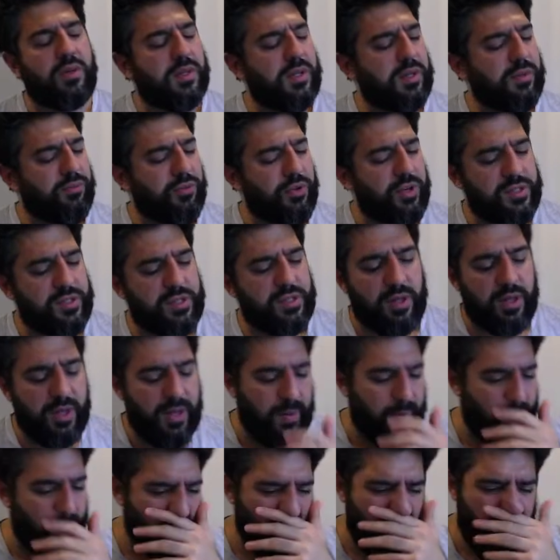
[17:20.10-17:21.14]
recently
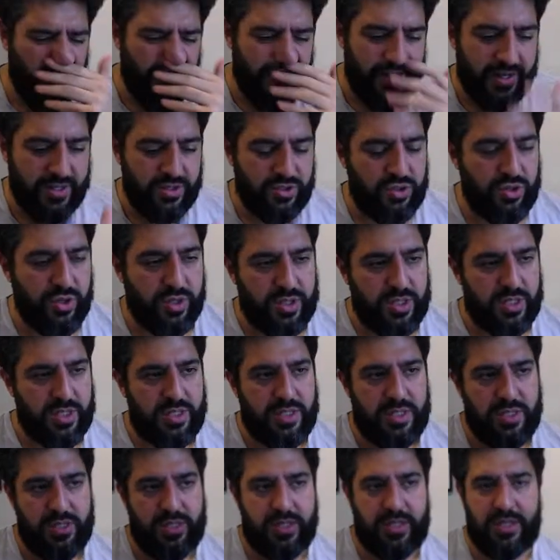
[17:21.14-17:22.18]
that took the
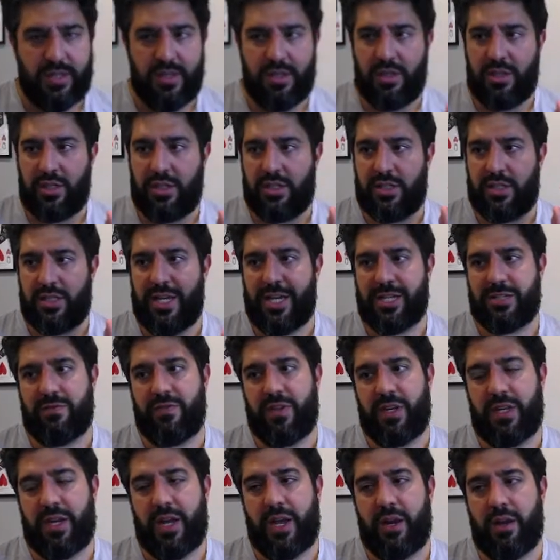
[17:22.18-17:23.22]
CSV
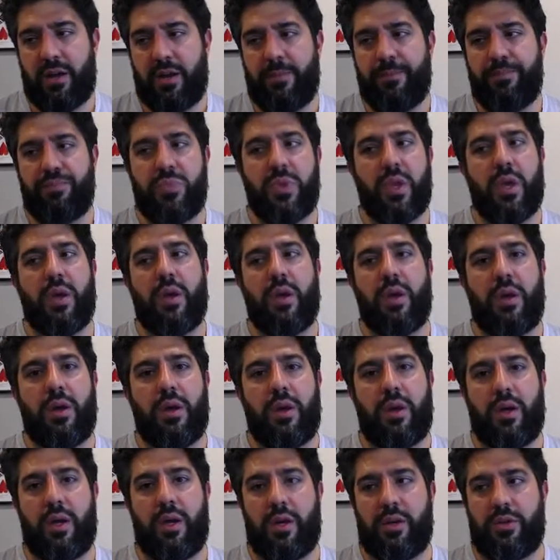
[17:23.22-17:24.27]
data
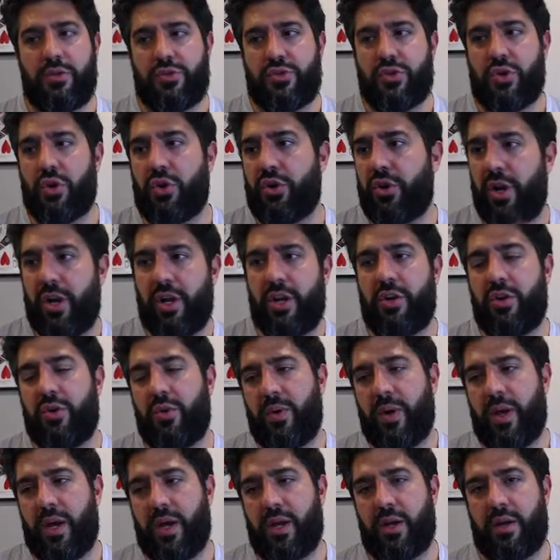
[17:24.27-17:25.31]
and
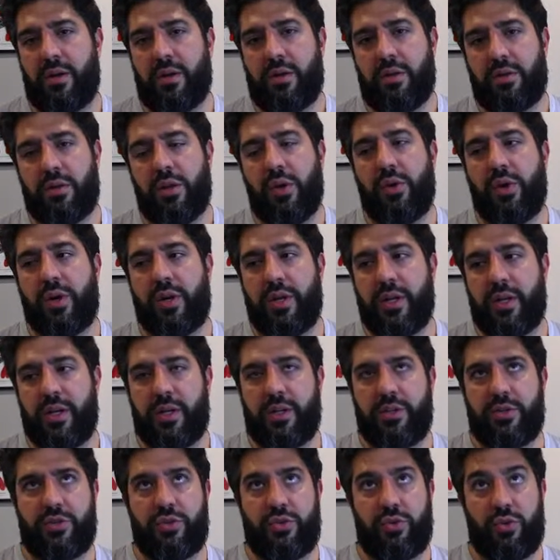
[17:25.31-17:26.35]
loaded it
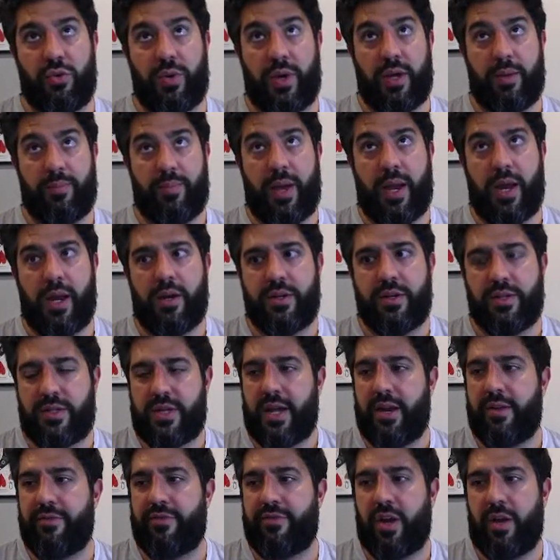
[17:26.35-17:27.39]
into a pandas
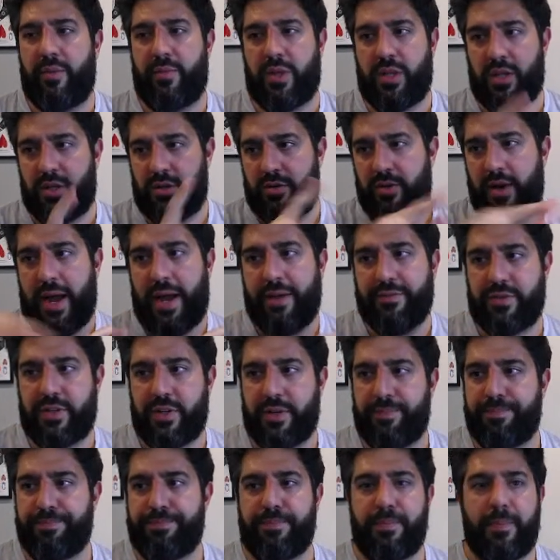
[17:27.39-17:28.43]
data frame and then graphed
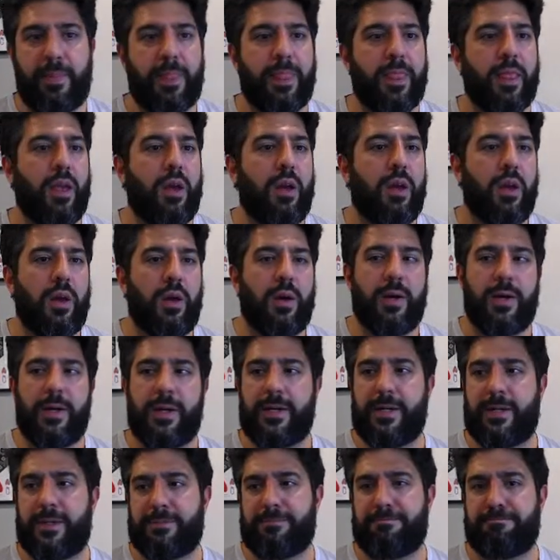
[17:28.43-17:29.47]
it.
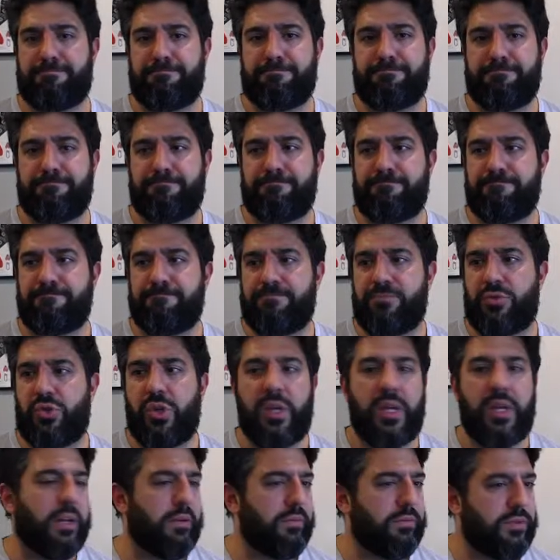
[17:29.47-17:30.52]
So you can
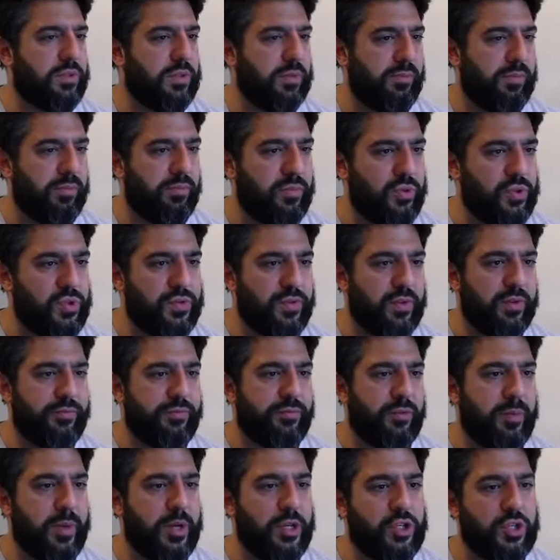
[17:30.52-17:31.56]
get some useful
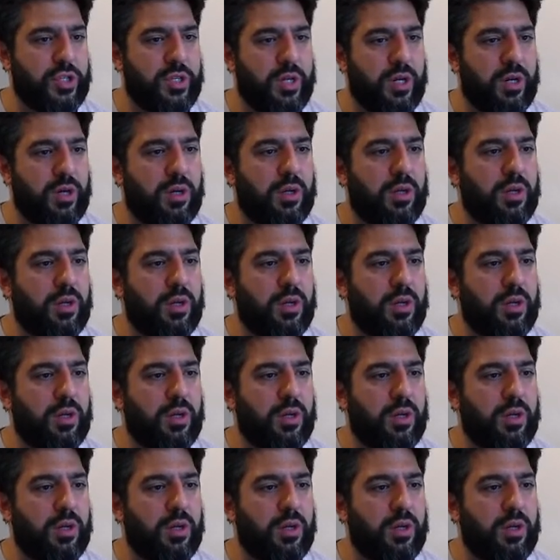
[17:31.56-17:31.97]
information there.